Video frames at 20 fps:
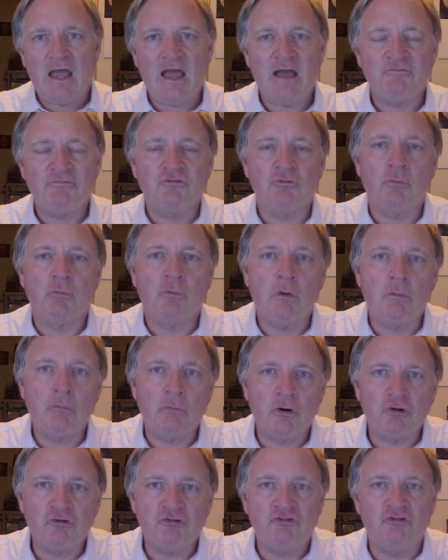After World
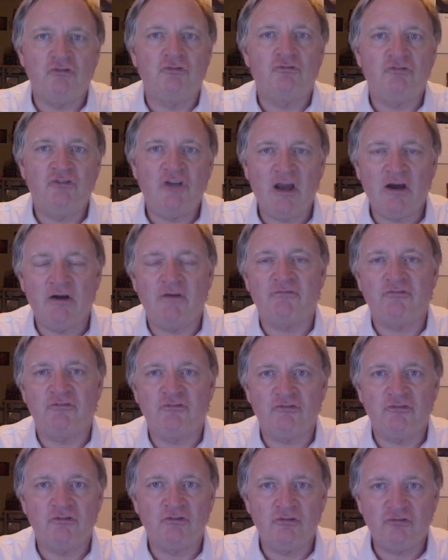War II,
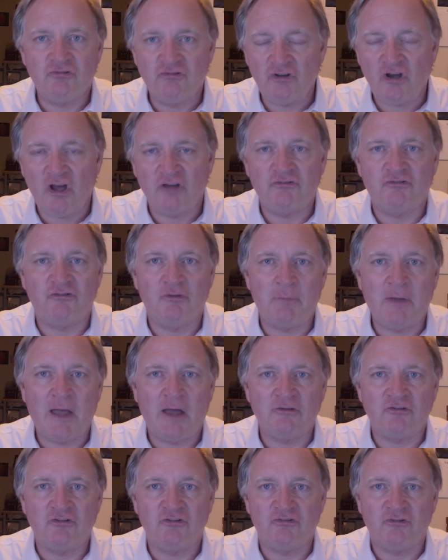tariffs just
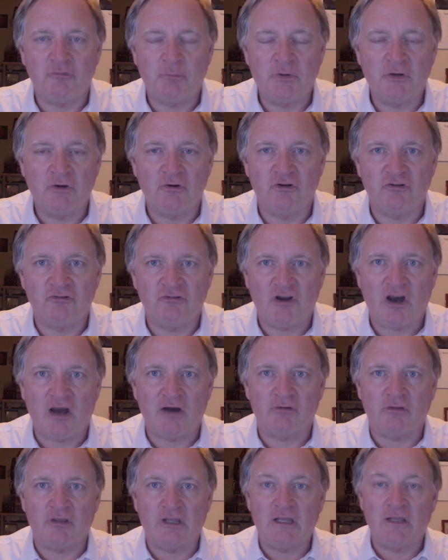about disappeared
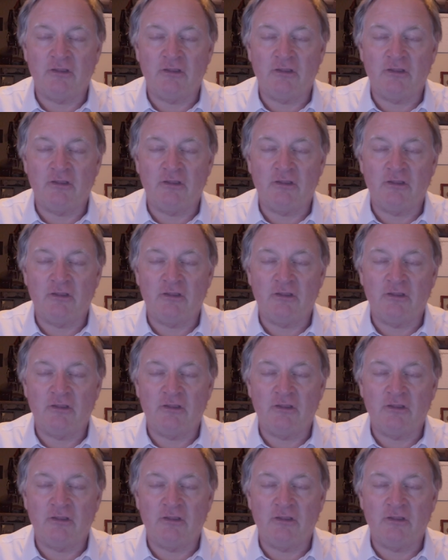entirely.